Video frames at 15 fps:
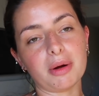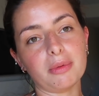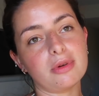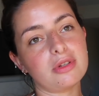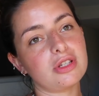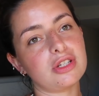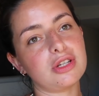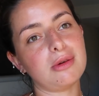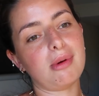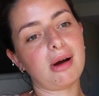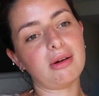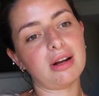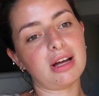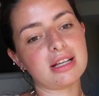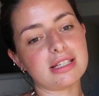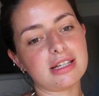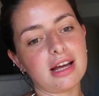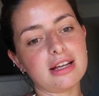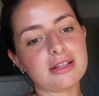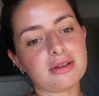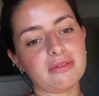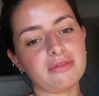I wasn't too well last
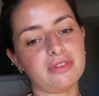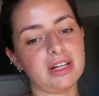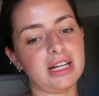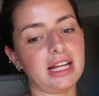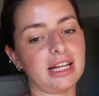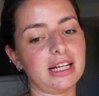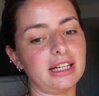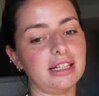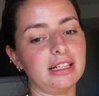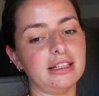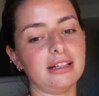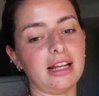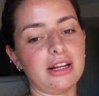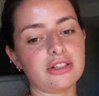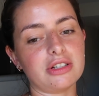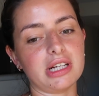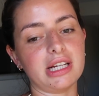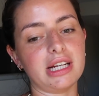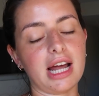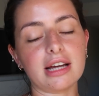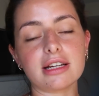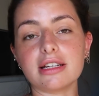night, so I'm feeling literally
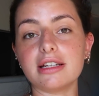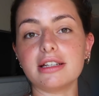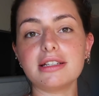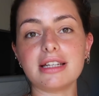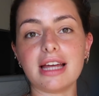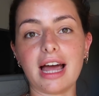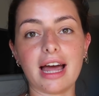knackered,